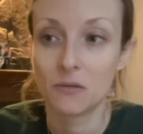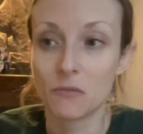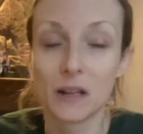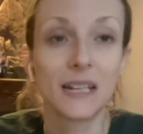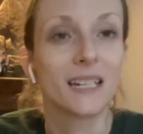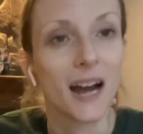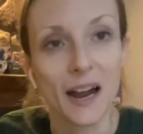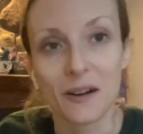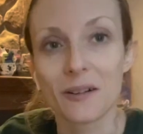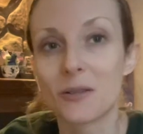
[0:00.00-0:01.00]
really
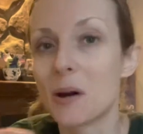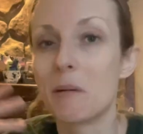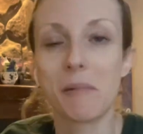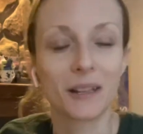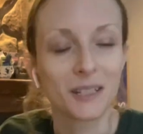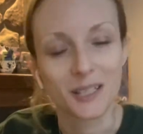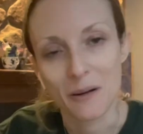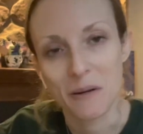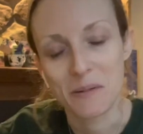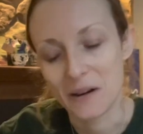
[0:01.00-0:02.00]
tired or I'm about to
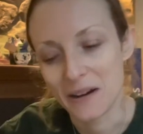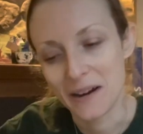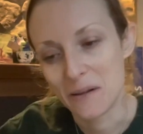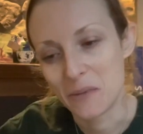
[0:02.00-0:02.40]
start my period,